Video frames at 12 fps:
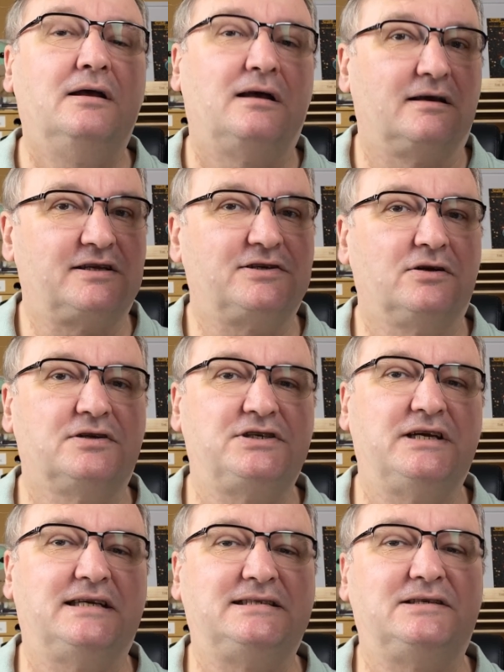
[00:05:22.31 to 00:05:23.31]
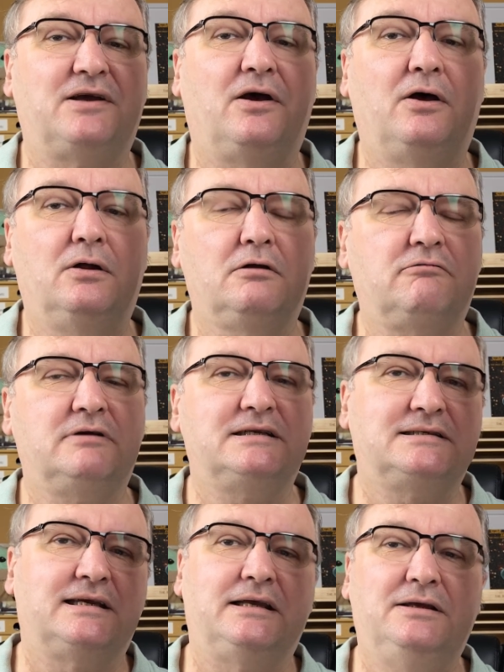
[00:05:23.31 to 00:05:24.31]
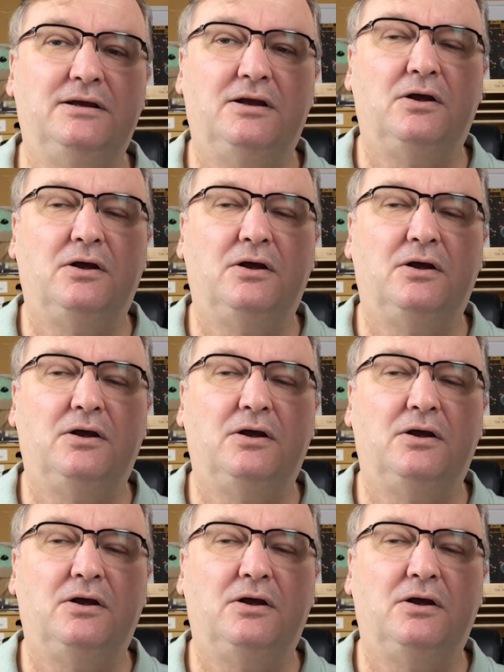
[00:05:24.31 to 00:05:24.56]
associated Earl Grey tea